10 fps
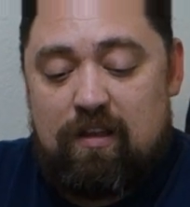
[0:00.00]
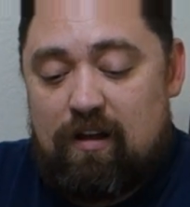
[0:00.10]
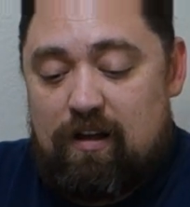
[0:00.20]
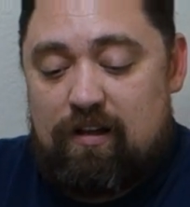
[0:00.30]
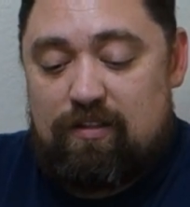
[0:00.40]

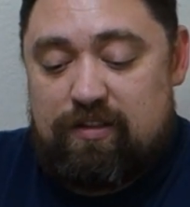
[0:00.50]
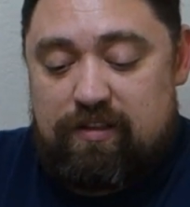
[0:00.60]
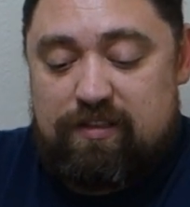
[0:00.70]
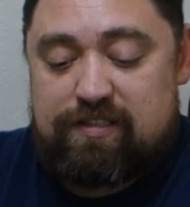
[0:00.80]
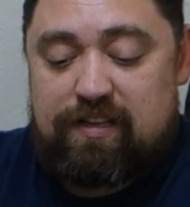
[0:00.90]

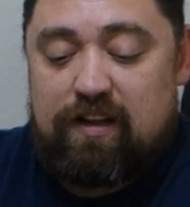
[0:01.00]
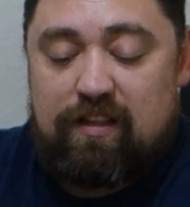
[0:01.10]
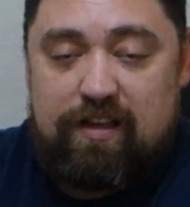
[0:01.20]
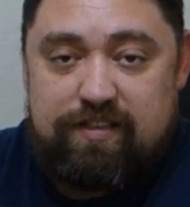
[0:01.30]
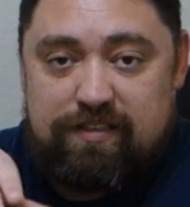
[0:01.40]
The
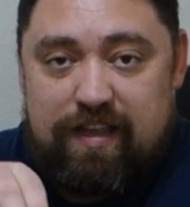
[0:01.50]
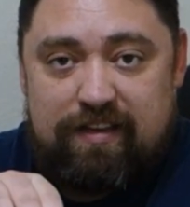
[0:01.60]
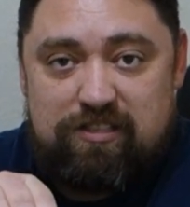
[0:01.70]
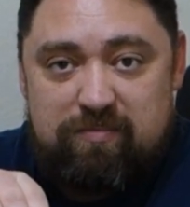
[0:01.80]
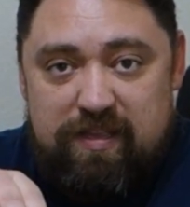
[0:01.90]
stylized
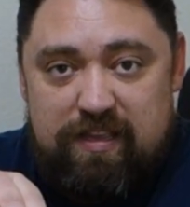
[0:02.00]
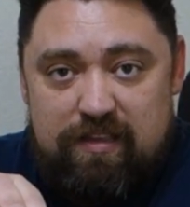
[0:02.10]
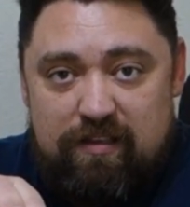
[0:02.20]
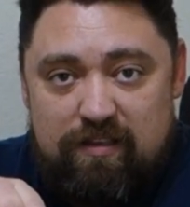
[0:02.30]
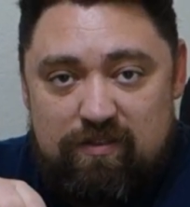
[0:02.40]

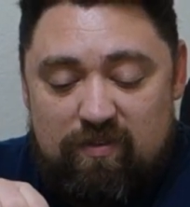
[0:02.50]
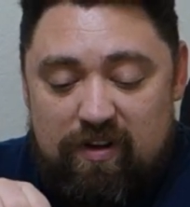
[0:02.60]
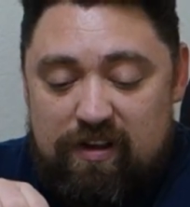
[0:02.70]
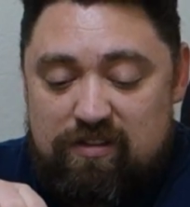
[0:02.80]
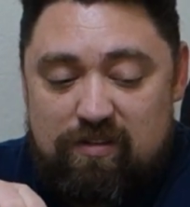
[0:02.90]
HP is
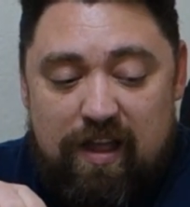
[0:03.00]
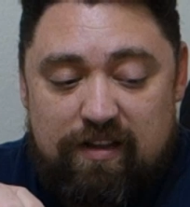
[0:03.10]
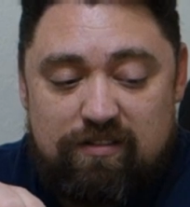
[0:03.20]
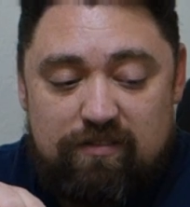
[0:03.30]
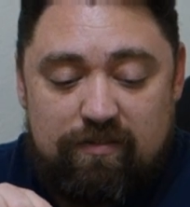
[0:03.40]
very
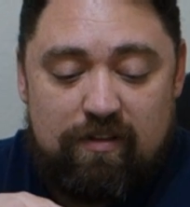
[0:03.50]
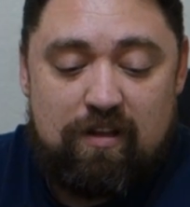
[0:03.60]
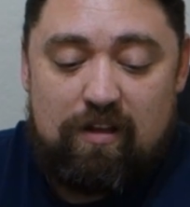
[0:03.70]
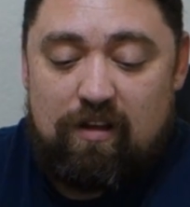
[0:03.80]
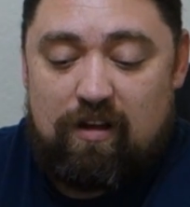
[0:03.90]
attractive.
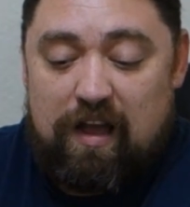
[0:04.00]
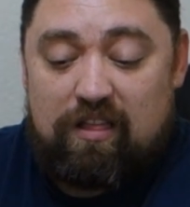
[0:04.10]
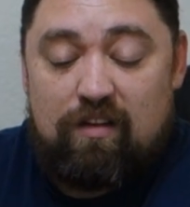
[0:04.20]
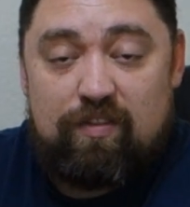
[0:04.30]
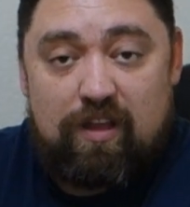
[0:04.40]
I
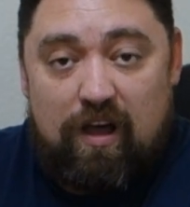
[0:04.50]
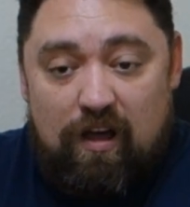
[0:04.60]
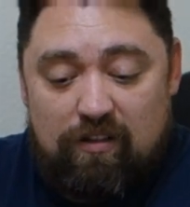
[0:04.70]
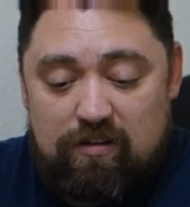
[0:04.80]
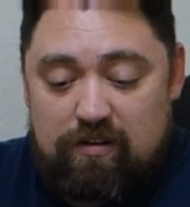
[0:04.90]
love the
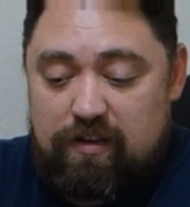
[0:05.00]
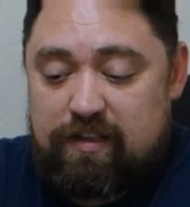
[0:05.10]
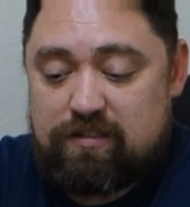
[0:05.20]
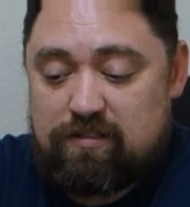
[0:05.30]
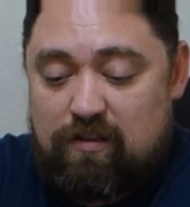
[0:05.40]
color.
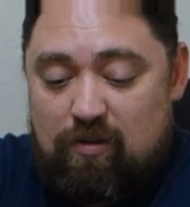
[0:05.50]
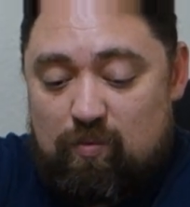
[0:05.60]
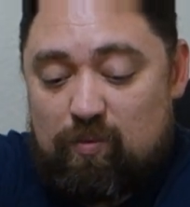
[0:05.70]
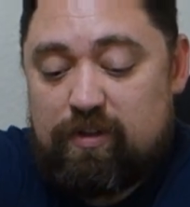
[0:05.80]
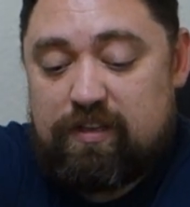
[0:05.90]
It's a
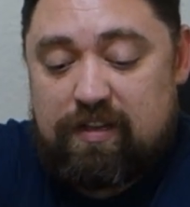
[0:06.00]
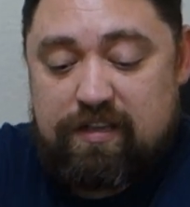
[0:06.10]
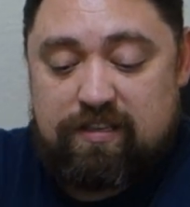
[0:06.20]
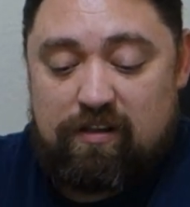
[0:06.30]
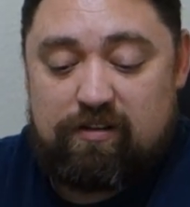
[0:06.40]
really
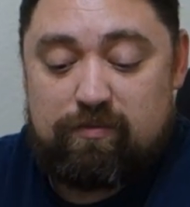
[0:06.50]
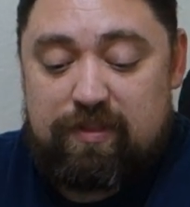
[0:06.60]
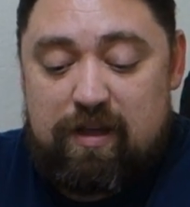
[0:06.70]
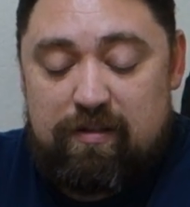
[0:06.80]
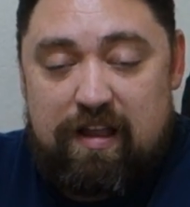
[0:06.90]
nice color
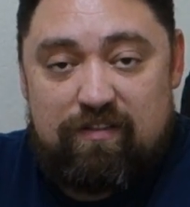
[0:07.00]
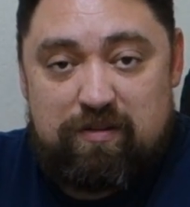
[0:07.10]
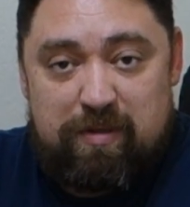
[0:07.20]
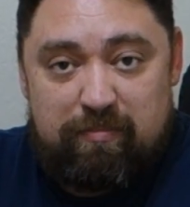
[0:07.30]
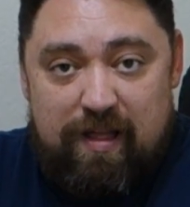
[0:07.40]
without having
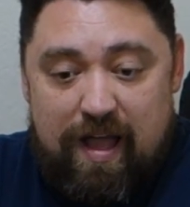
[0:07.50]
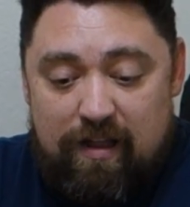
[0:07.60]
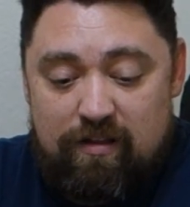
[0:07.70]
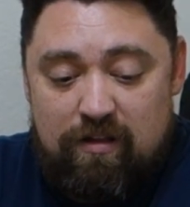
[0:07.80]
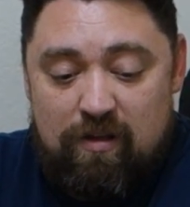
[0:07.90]
to be
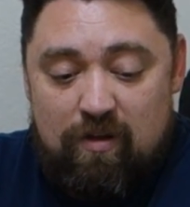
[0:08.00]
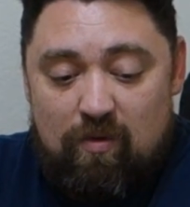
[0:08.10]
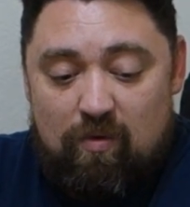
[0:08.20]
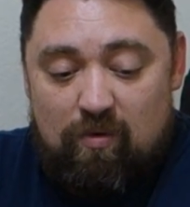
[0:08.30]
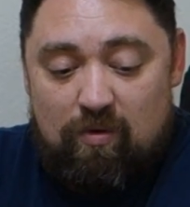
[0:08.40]
black
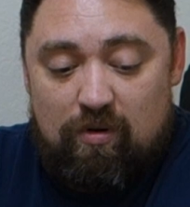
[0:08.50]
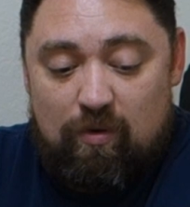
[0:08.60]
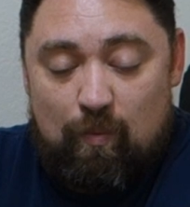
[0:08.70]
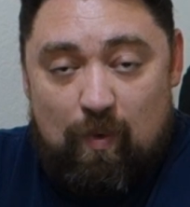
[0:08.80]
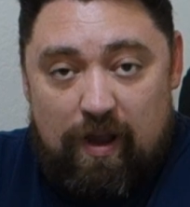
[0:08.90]

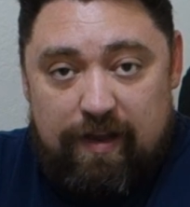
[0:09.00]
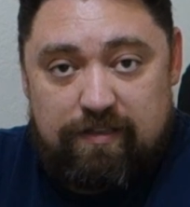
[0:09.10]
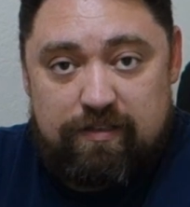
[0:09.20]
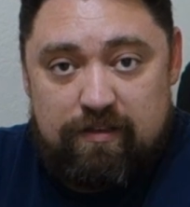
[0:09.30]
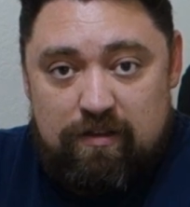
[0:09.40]
or
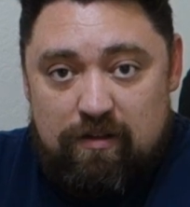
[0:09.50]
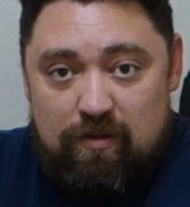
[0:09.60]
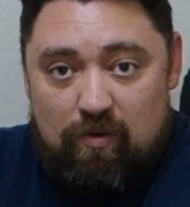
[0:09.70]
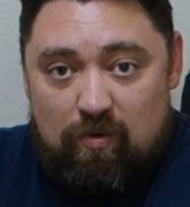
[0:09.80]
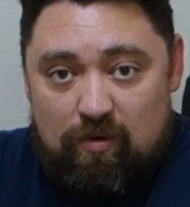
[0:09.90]
white
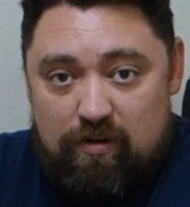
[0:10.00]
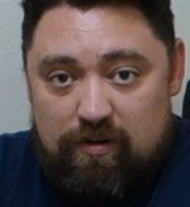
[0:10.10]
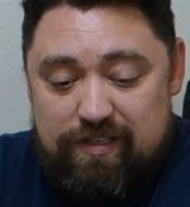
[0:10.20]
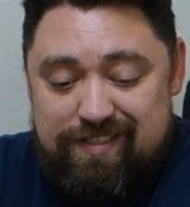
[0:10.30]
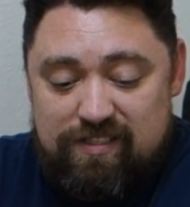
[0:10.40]

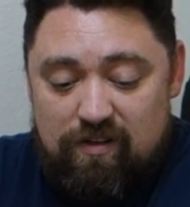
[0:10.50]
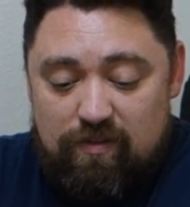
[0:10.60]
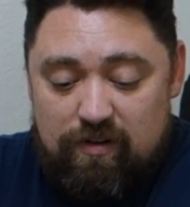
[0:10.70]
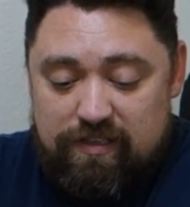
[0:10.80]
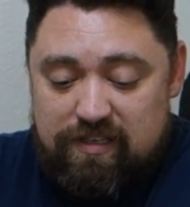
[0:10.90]
or
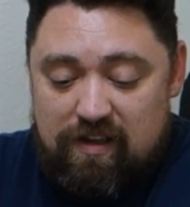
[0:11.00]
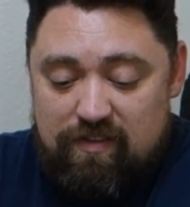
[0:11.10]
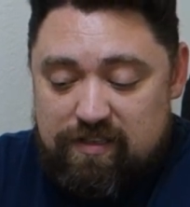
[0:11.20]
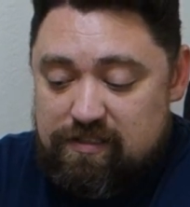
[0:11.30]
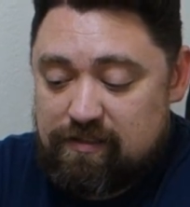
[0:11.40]
silver. It's kind of
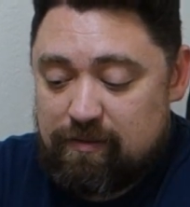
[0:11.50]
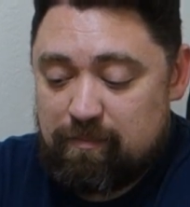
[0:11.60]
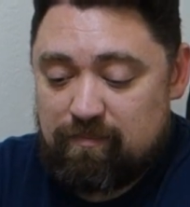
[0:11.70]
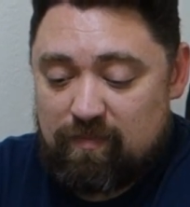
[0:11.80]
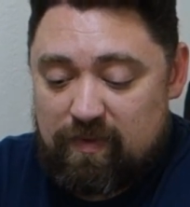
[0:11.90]
this,
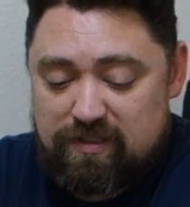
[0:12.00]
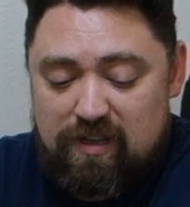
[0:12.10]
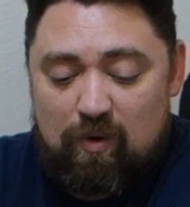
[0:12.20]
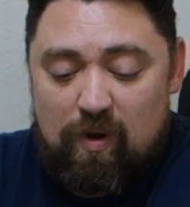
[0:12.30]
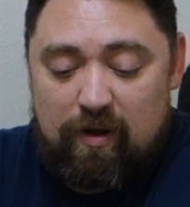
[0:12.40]
it's
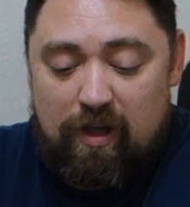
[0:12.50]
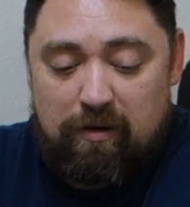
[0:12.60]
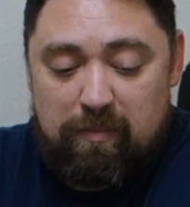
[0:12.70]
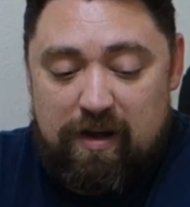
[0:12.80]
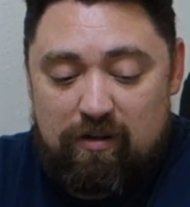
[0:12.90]
not quite
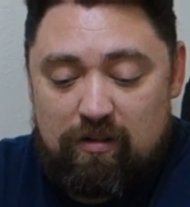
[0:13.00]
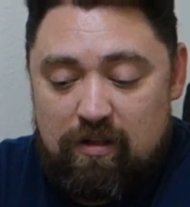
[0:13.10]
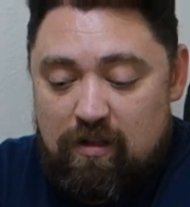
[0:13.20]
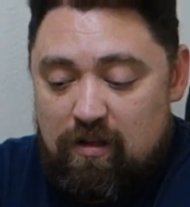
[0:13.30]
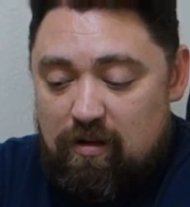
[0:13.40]
gunmetal,
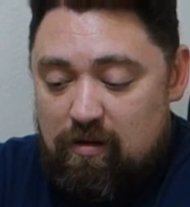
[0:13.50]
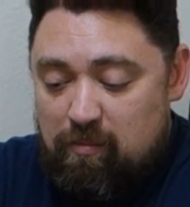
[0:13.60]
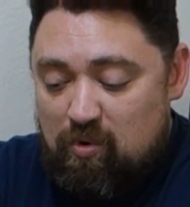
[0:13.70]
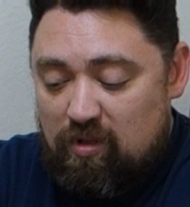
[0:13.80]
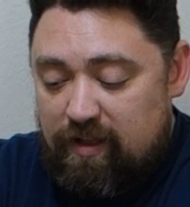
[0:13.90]

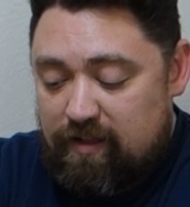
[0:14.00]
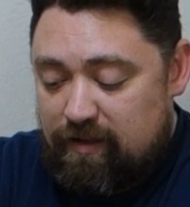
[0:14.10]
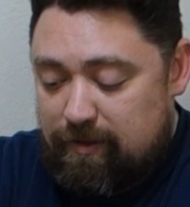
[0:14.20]
more like